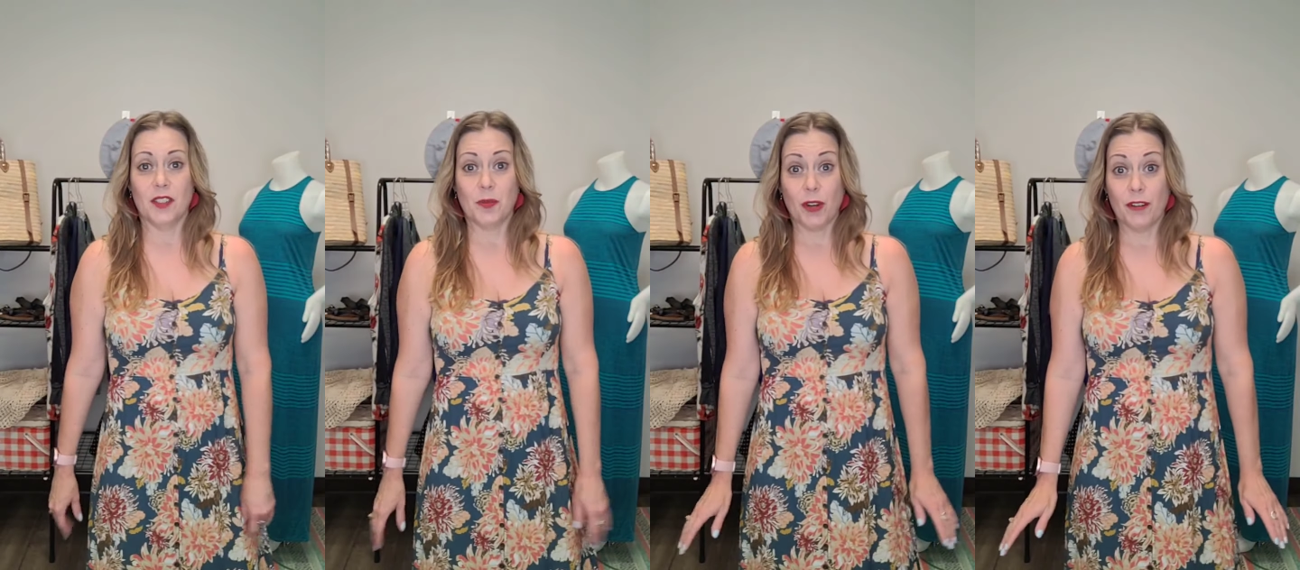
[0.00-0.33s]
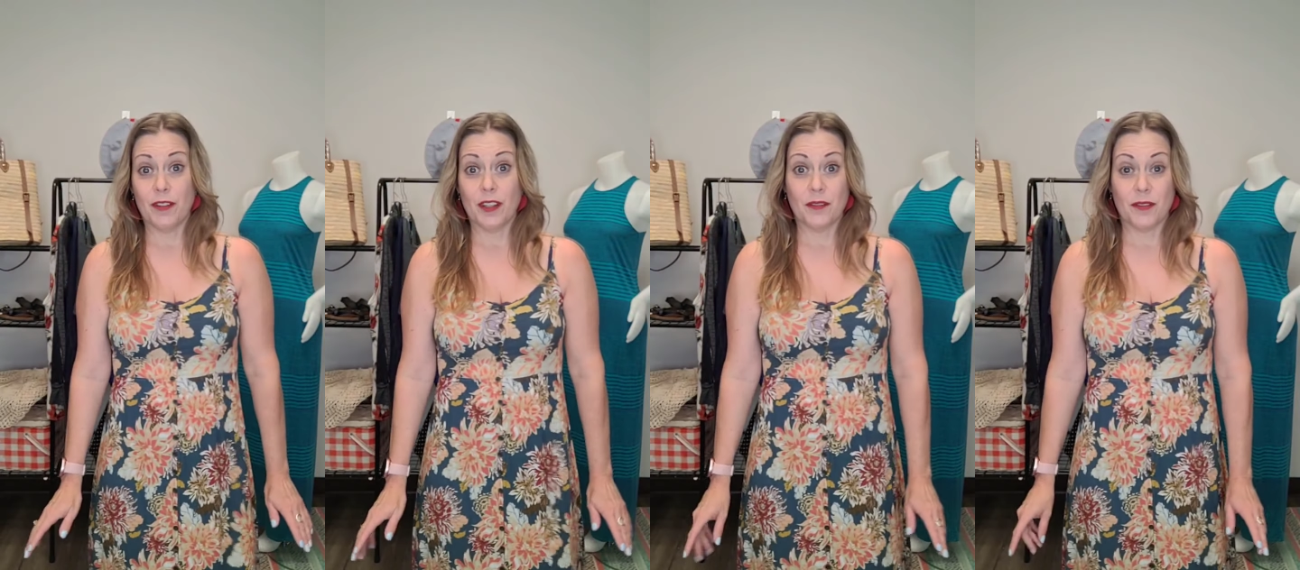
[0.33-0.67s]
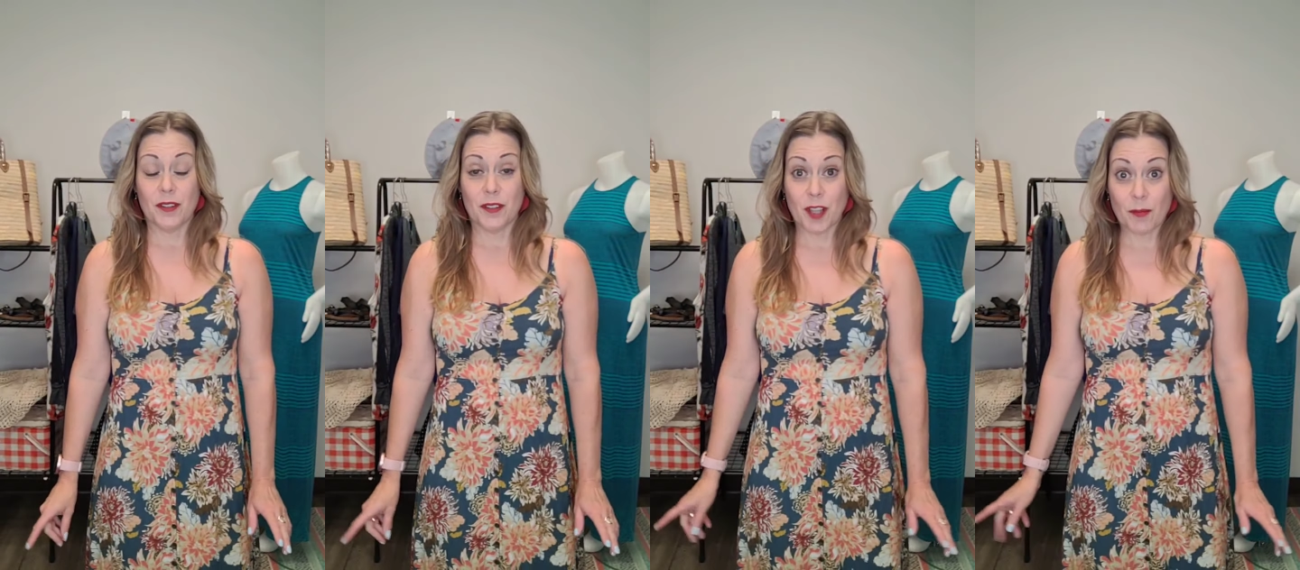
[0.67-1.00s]
it's perfect
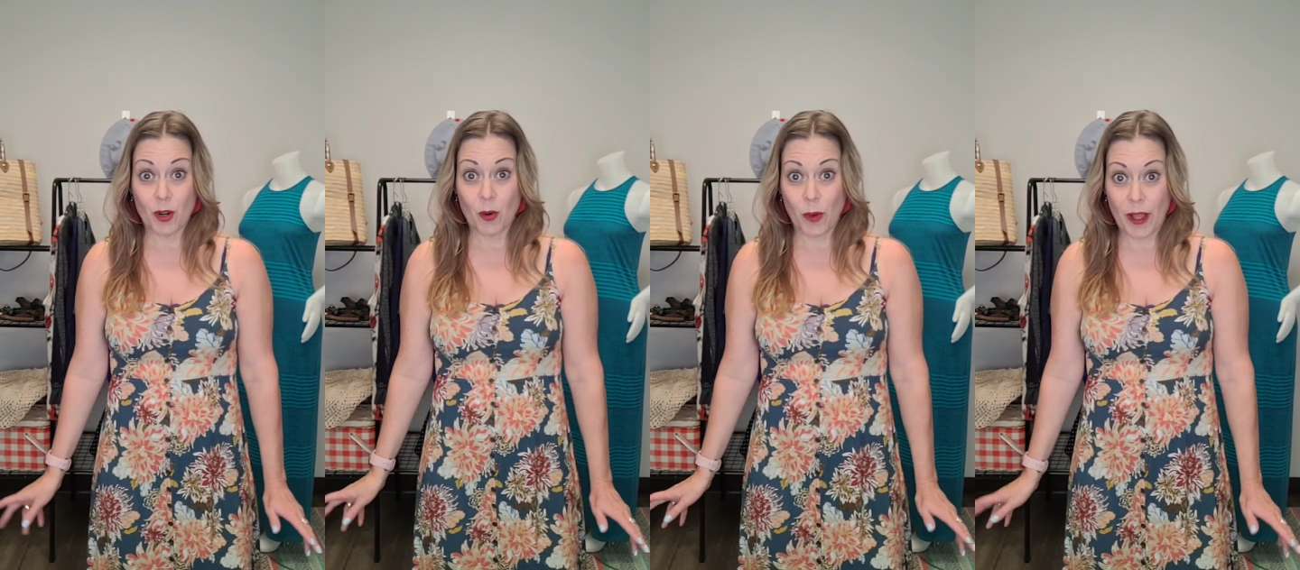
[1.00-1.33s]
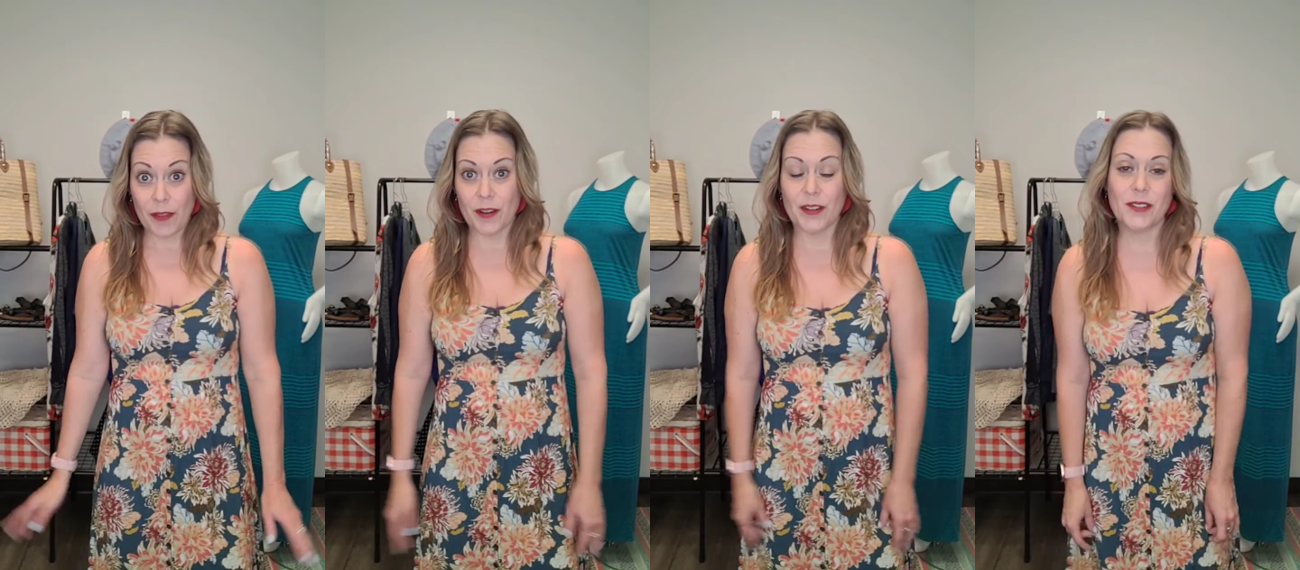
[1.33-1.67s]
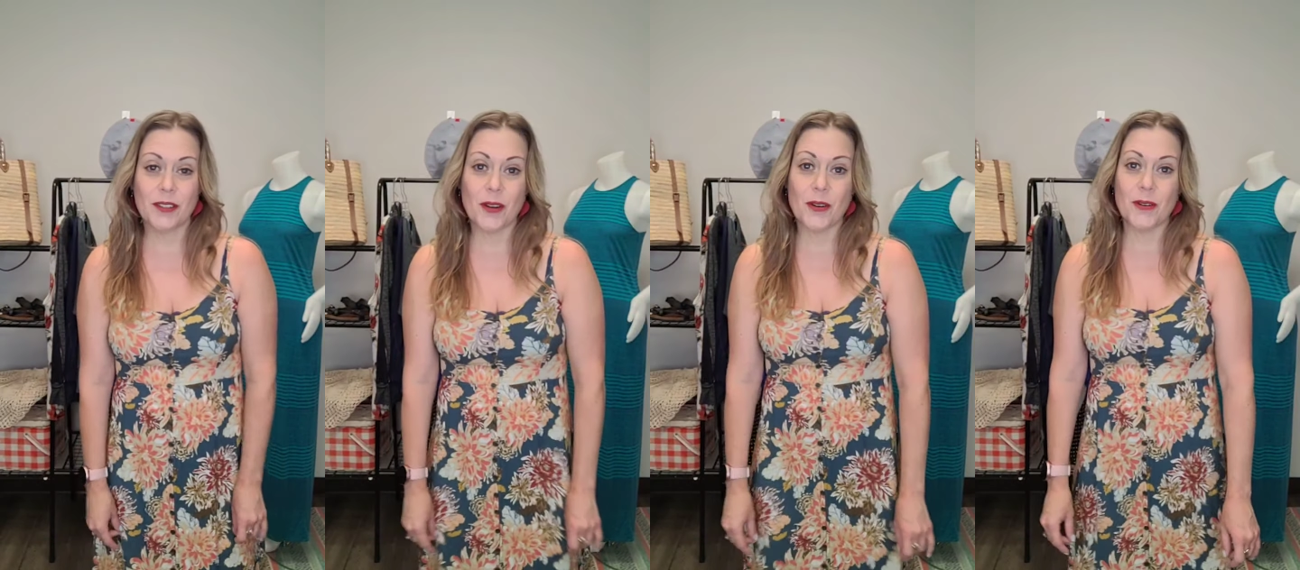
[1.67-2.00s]
for summer weather.
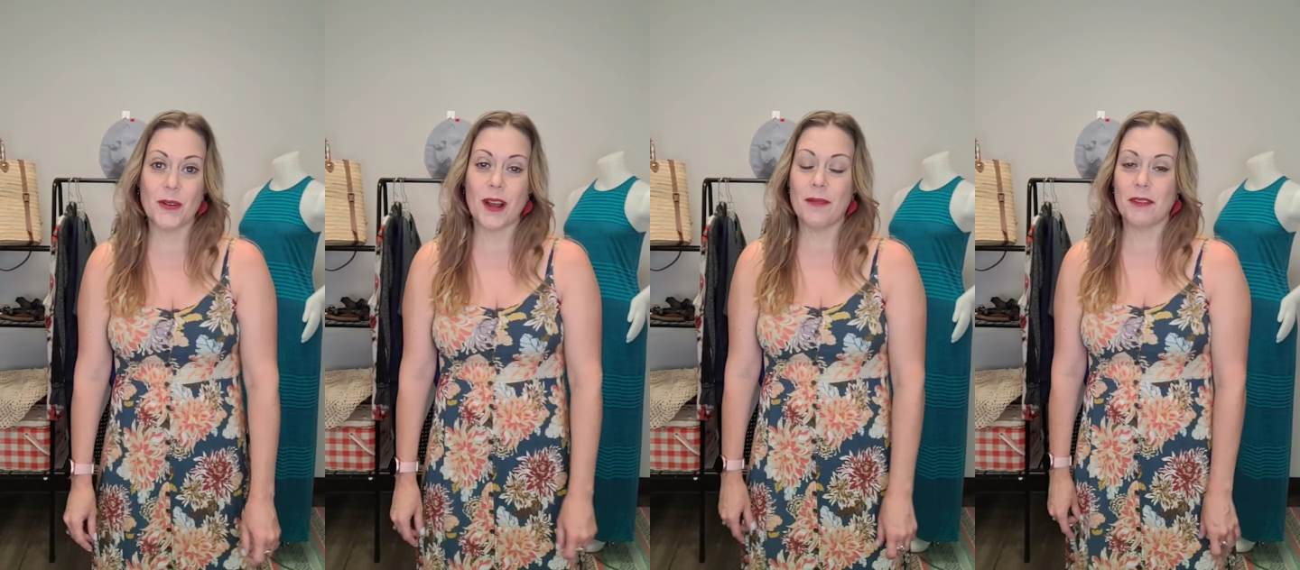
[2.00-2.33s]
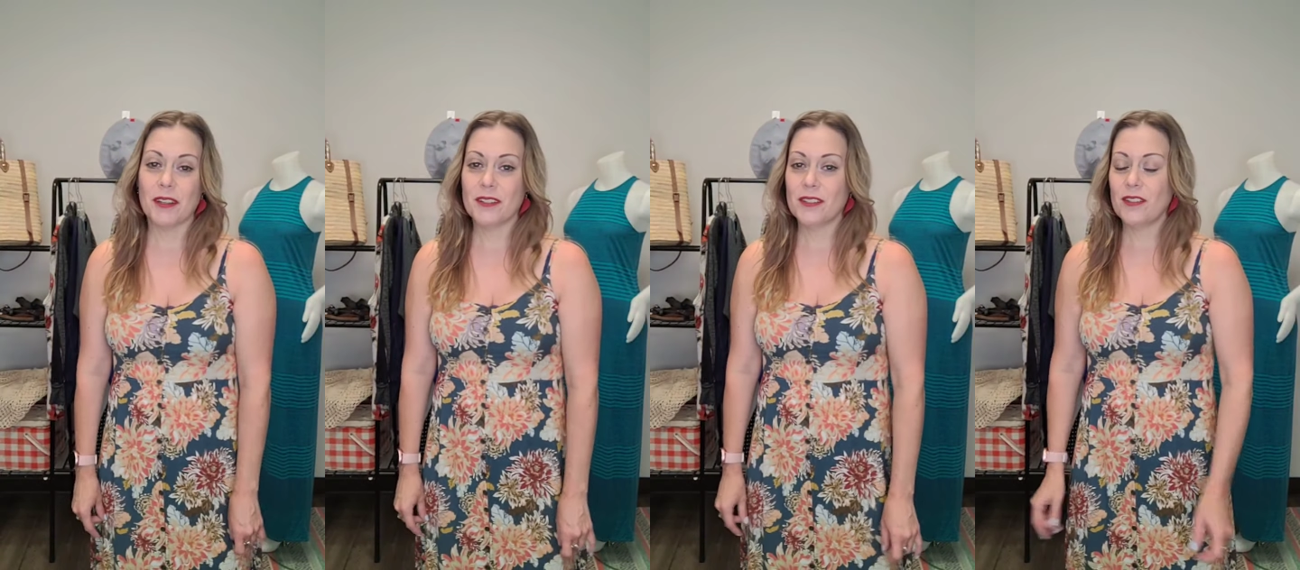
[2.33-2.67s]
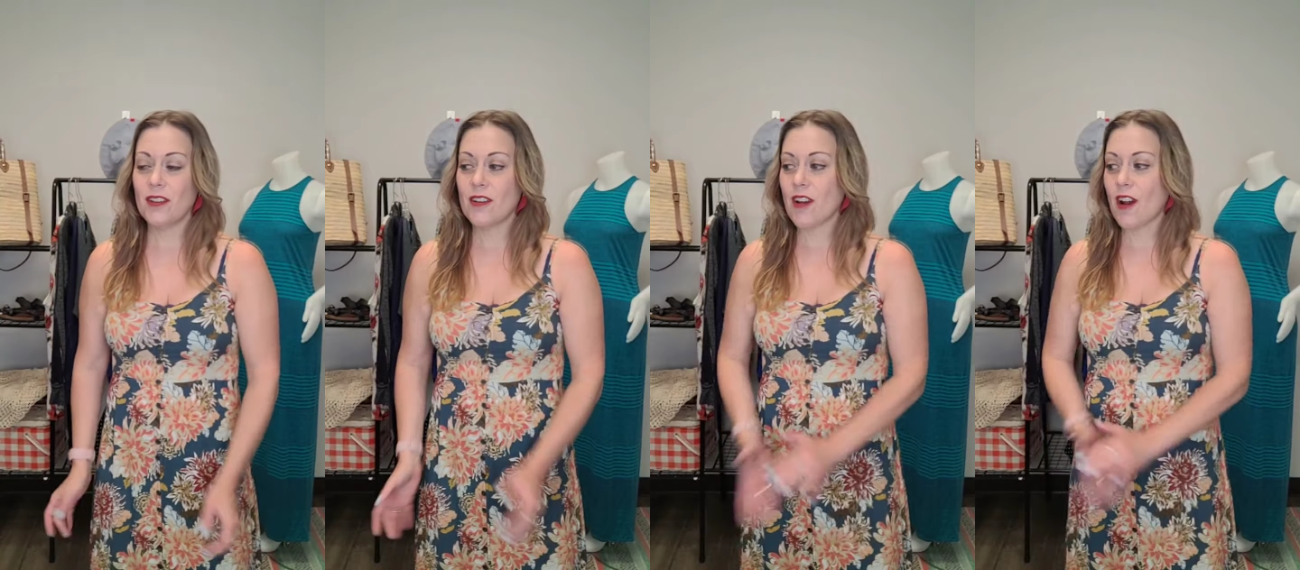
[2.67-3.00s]
So I'm gonna
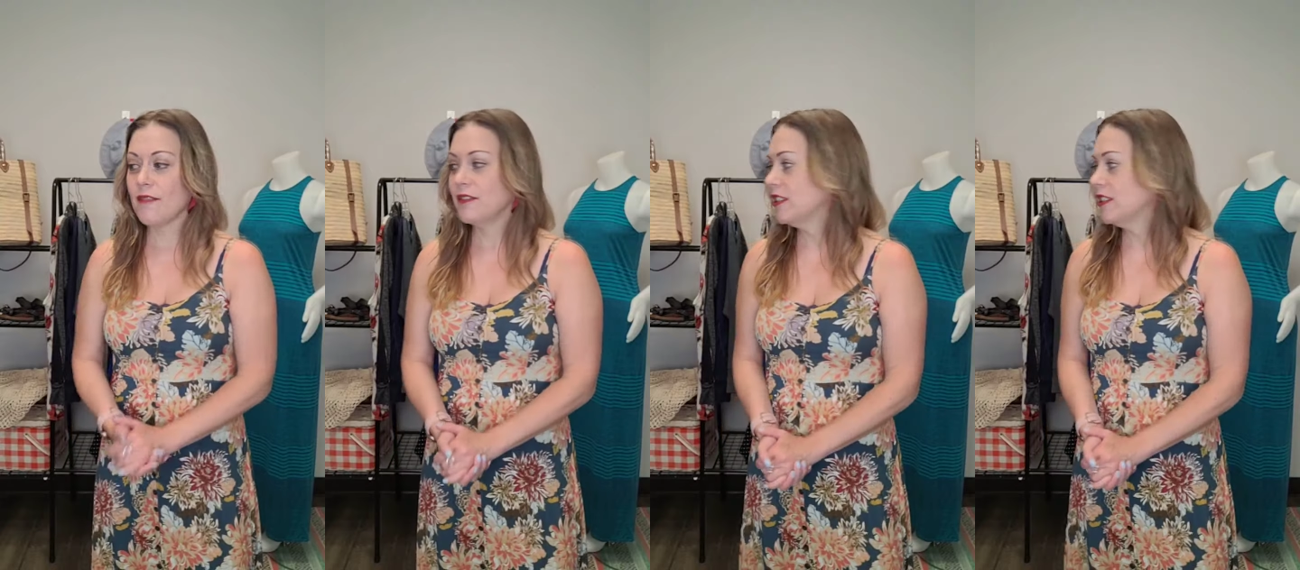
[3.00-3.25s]
start off